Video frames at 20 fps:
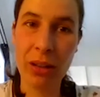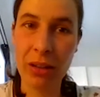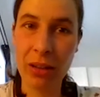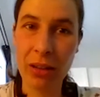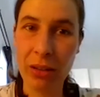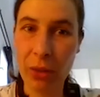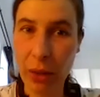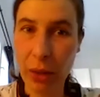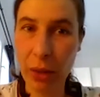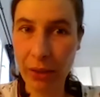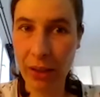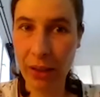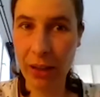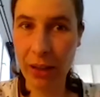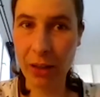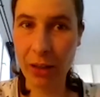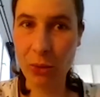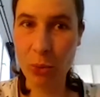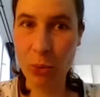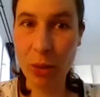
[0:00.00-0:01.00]
think they
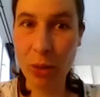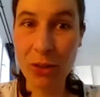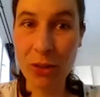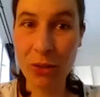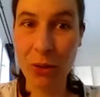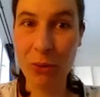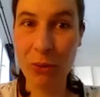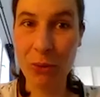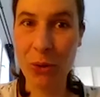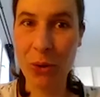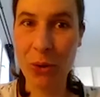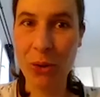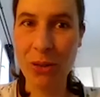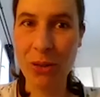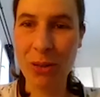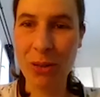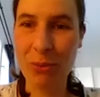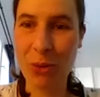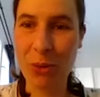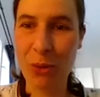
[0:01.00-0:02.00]
got rid of the
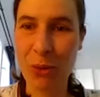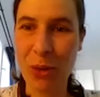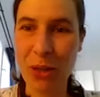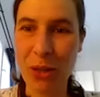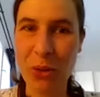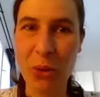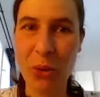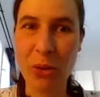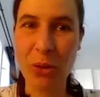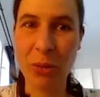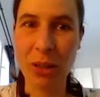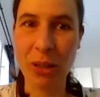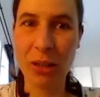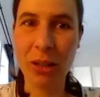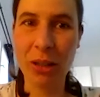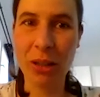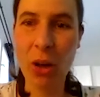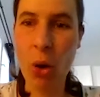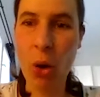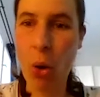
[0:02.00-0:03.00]
concept of autonomy
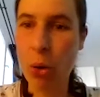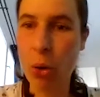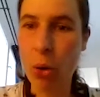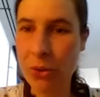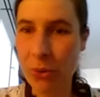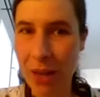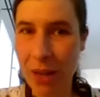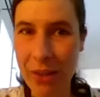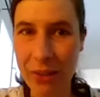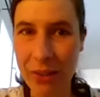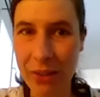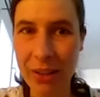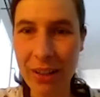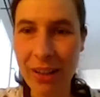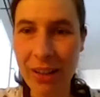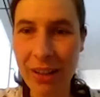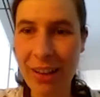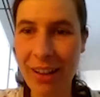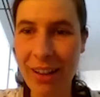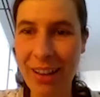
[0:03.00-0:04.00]
altogether.
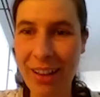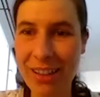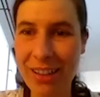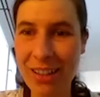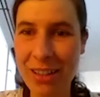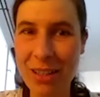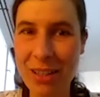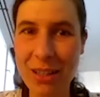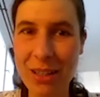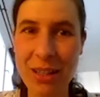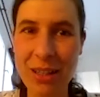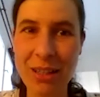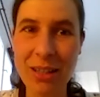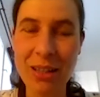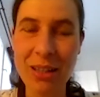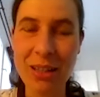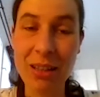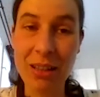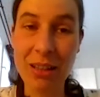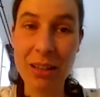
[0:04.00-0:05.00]
I think it's a
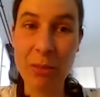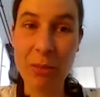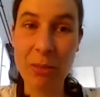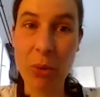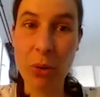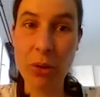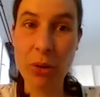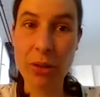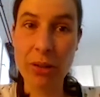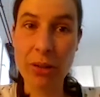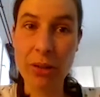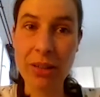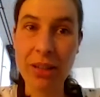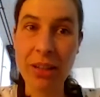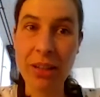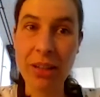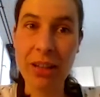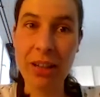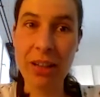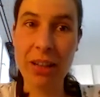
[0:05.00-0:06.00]
still important
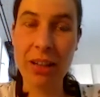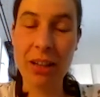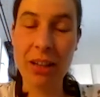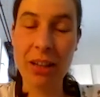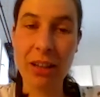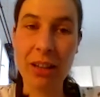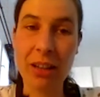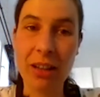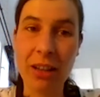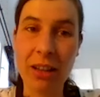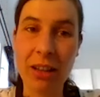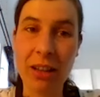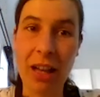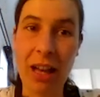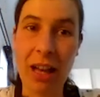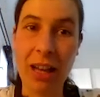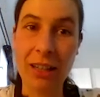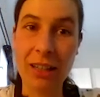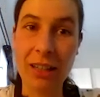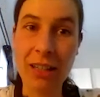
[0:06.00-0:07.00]

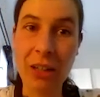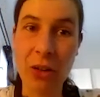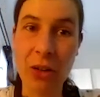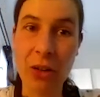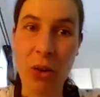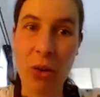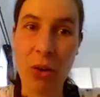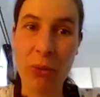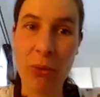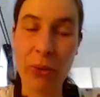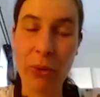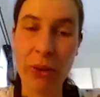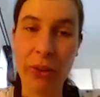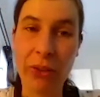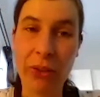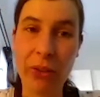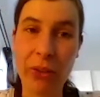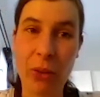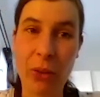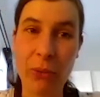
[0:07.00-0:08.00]
idea of
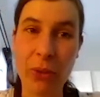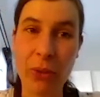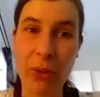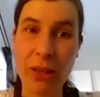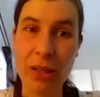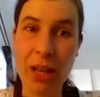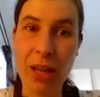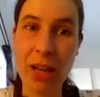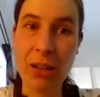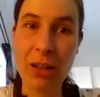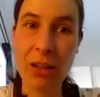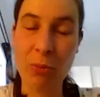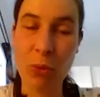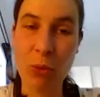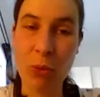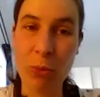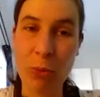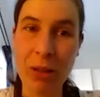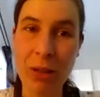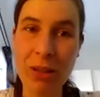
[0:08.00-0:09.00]
this tenant
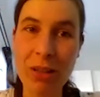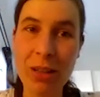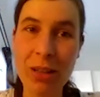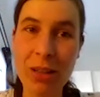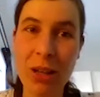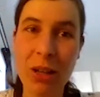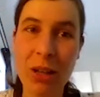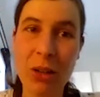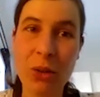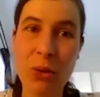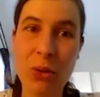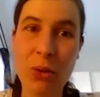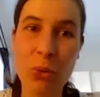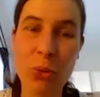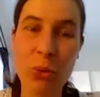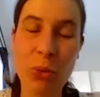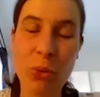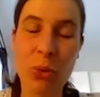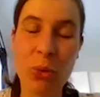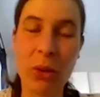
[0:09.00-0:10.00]
movement
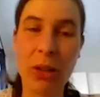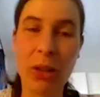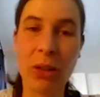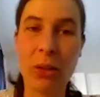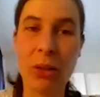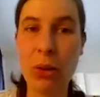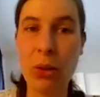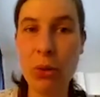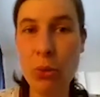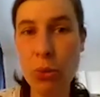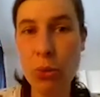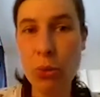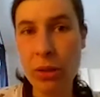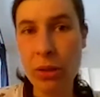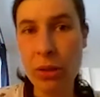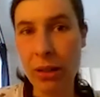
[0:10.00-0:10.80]
to include